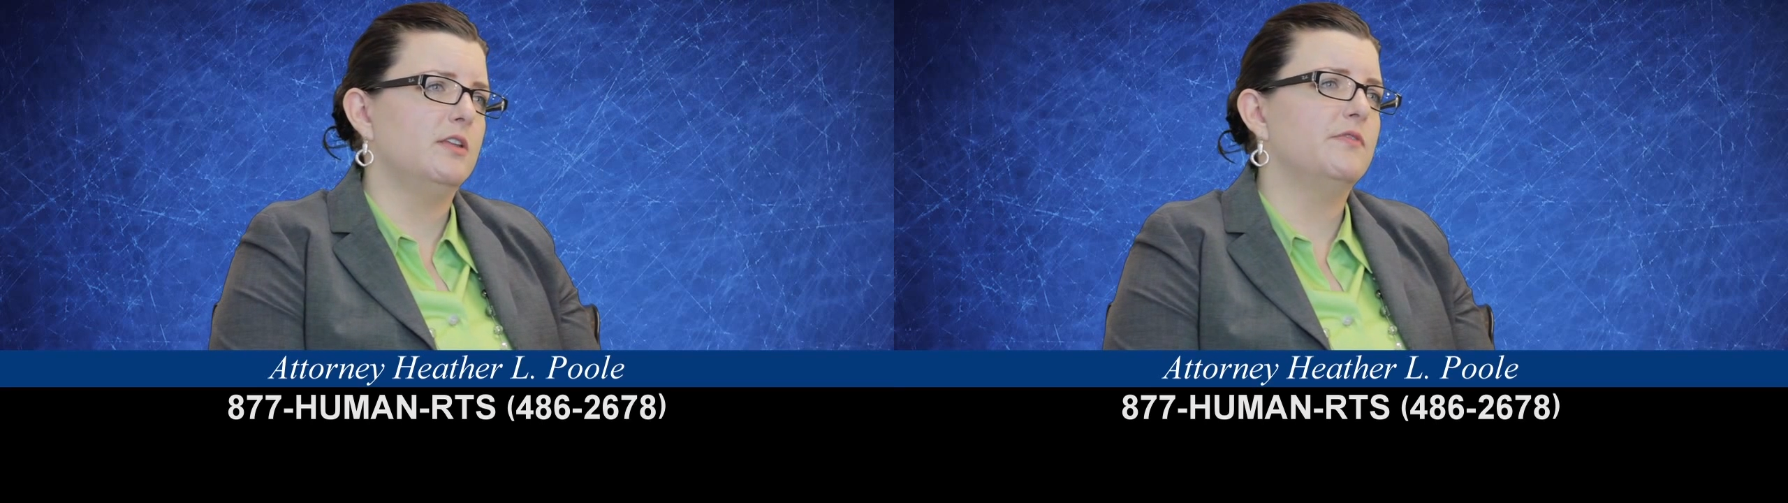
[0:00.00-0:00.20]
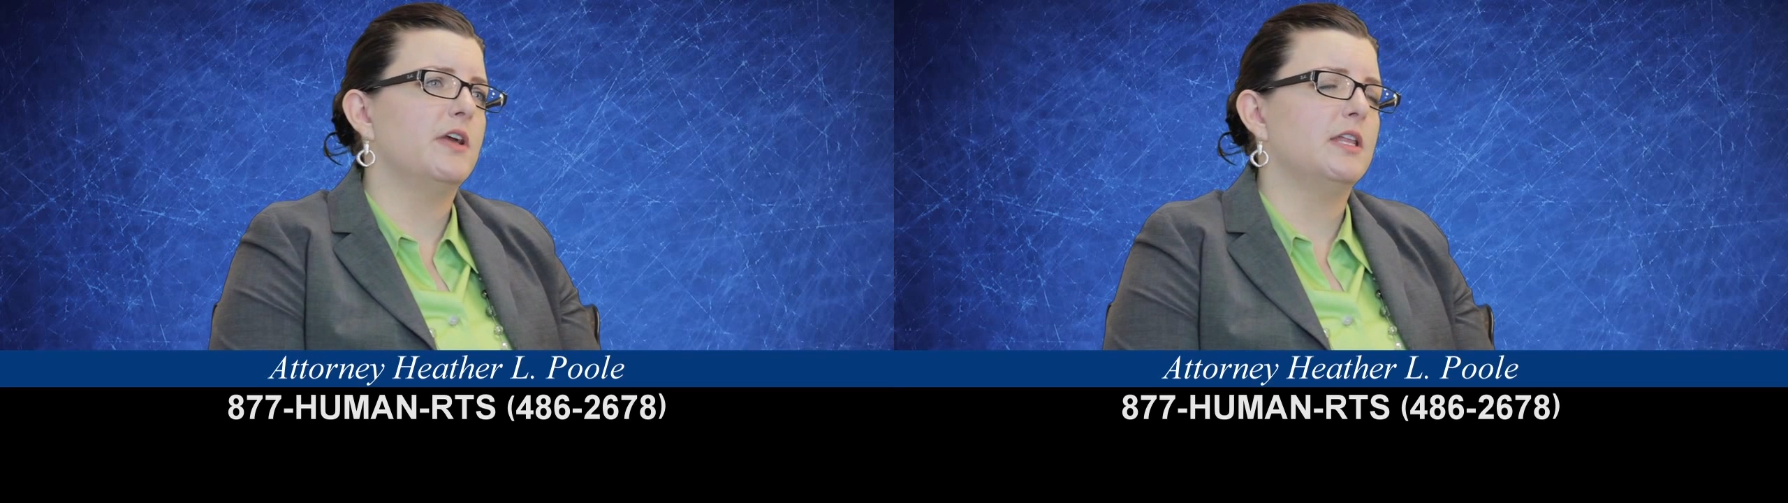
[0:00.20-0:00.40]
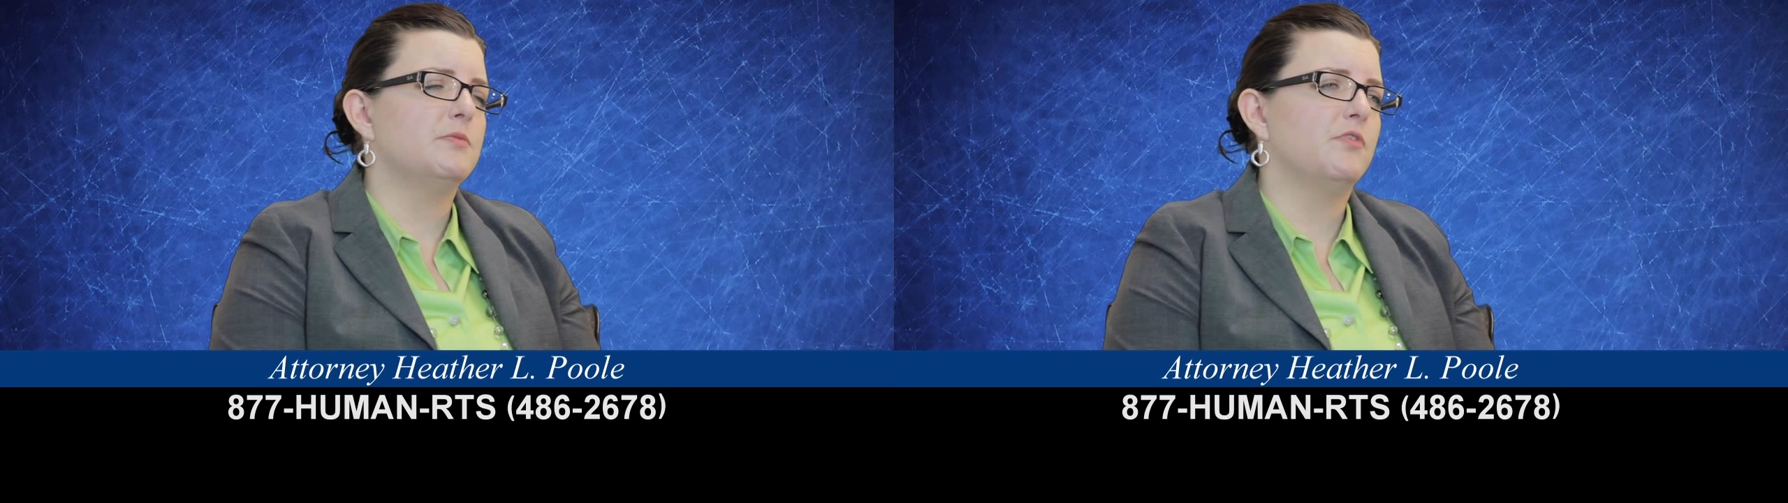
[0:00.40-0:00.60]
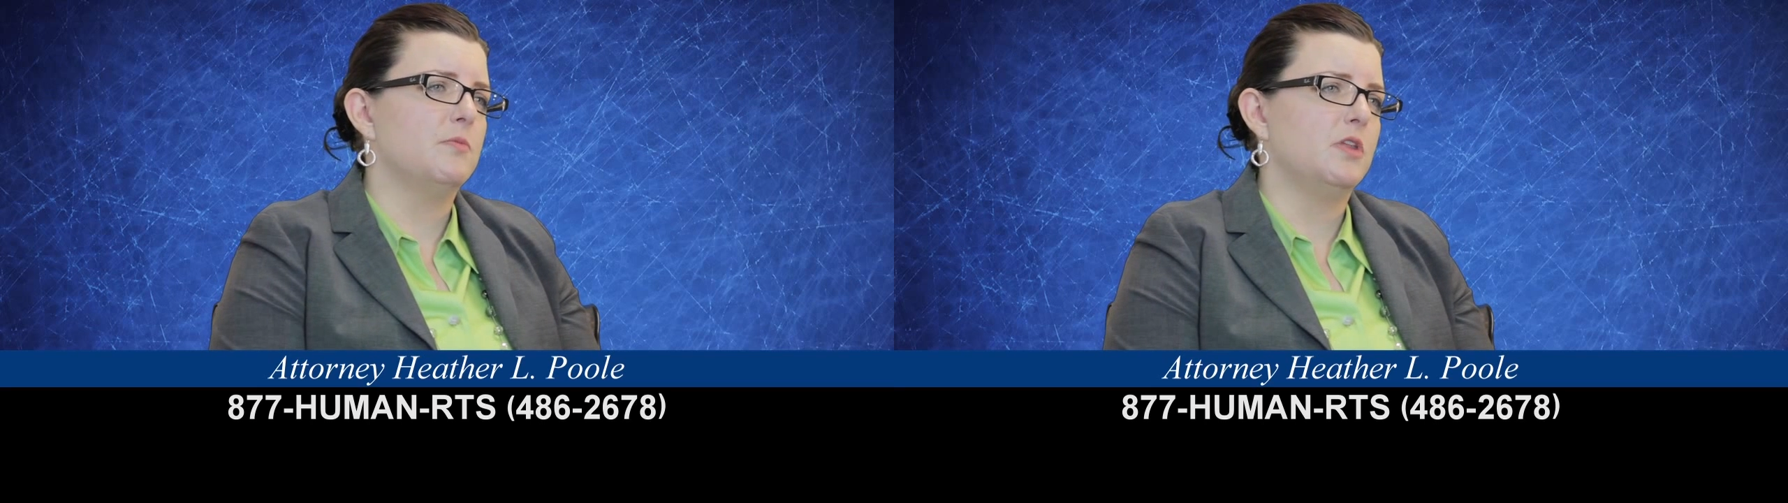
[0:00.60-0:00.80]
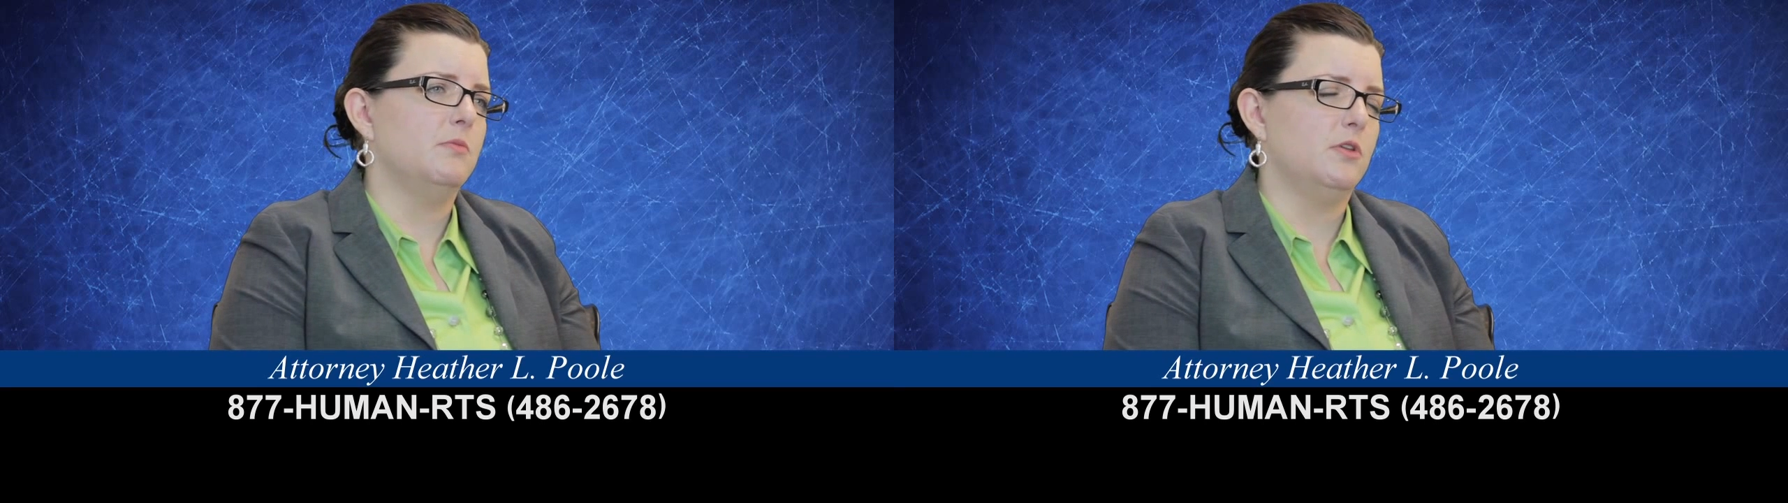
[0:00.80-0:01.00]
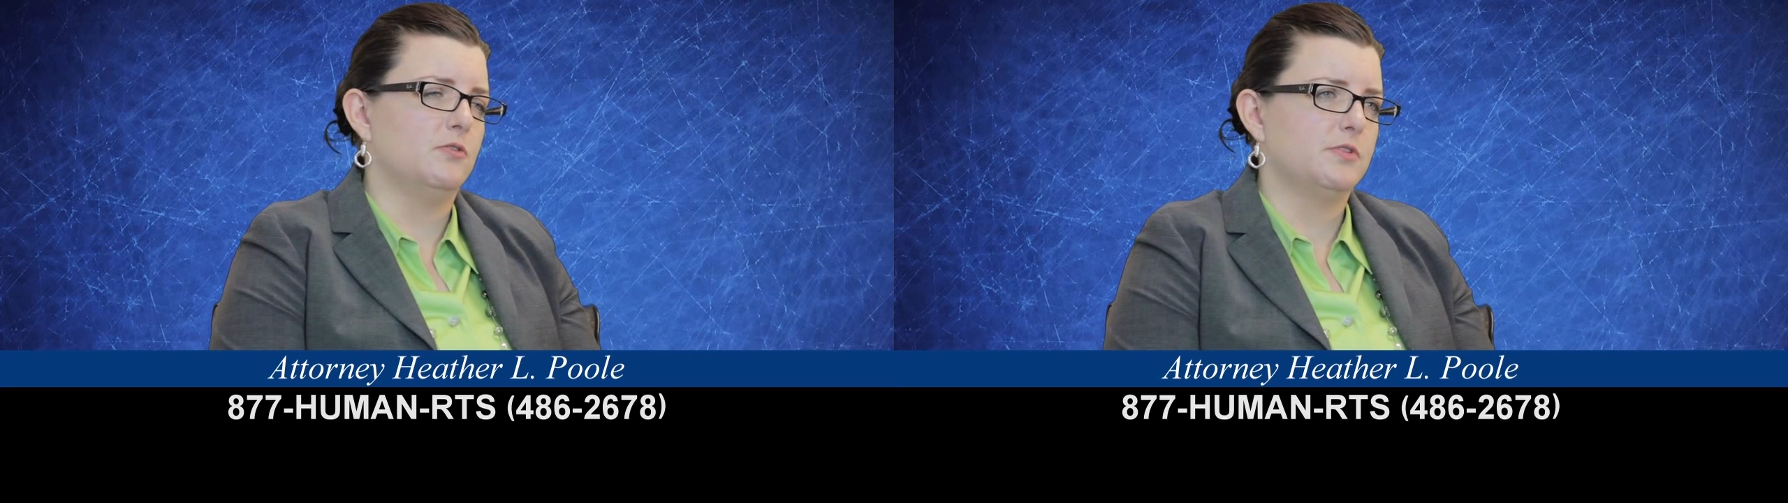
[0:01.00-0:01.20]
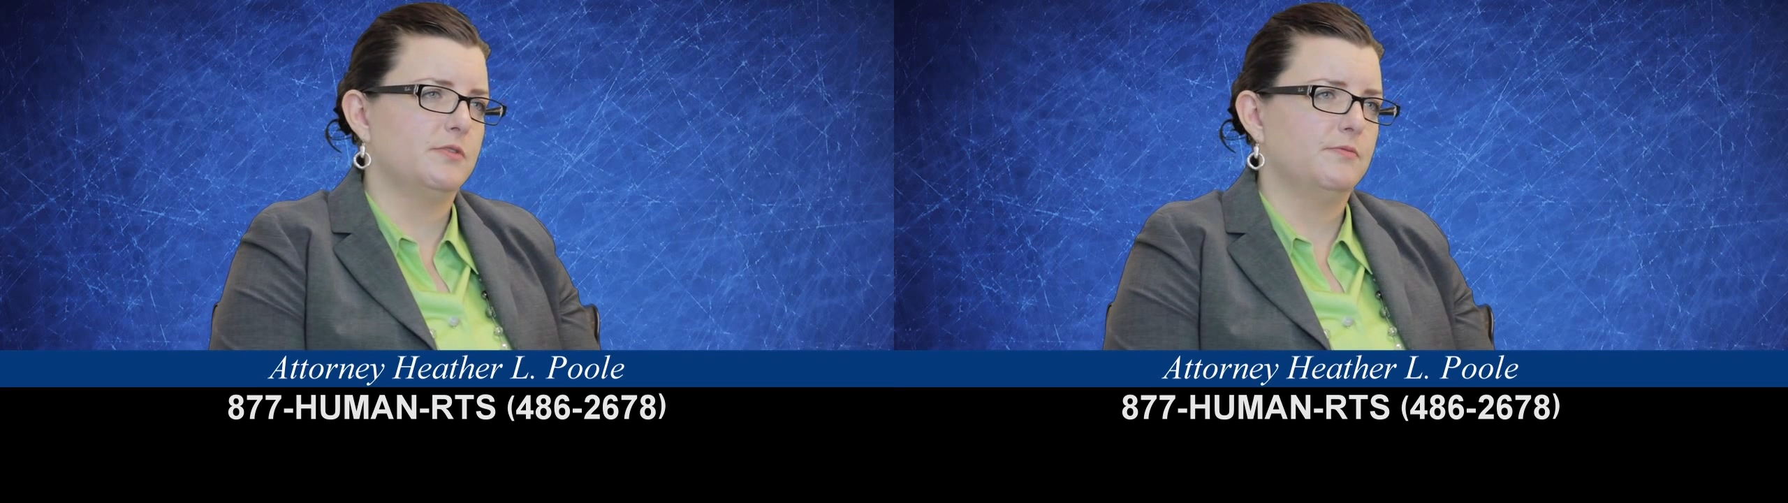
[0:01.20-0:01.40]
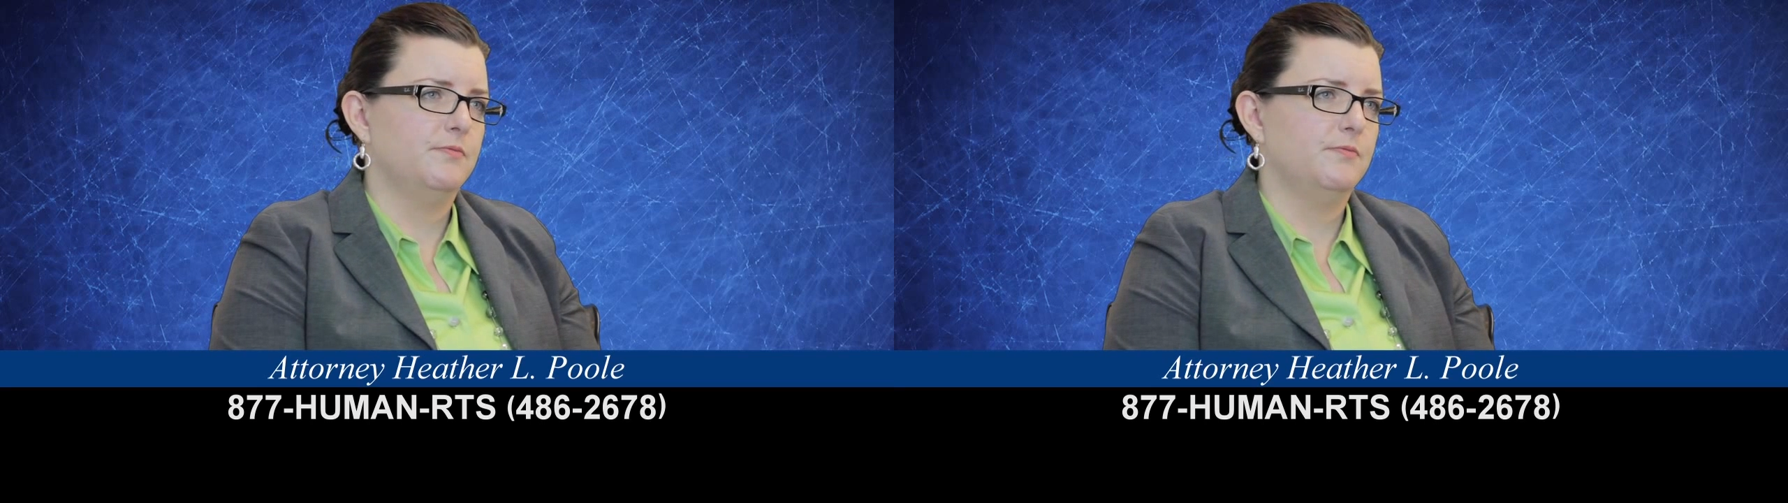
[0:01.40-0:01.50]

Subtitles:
developed from the abuse.